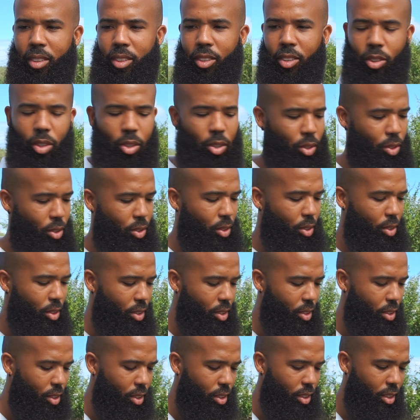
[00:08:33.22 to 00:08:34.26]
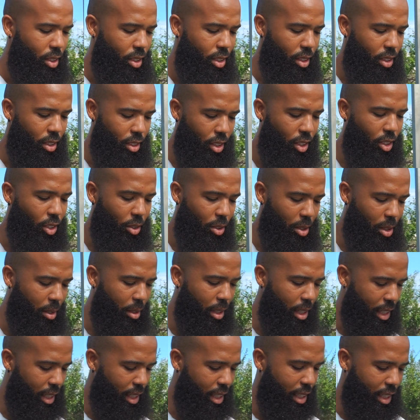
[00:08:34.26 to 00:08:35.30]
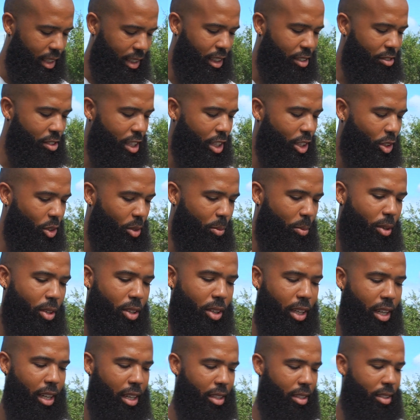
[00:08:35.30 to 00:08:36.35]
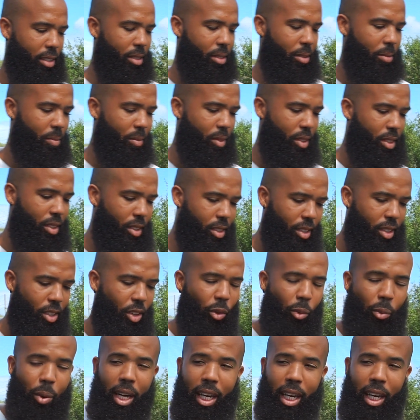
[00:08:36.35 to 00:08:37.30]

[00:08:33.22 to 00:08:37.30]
So, it's a really good product, and we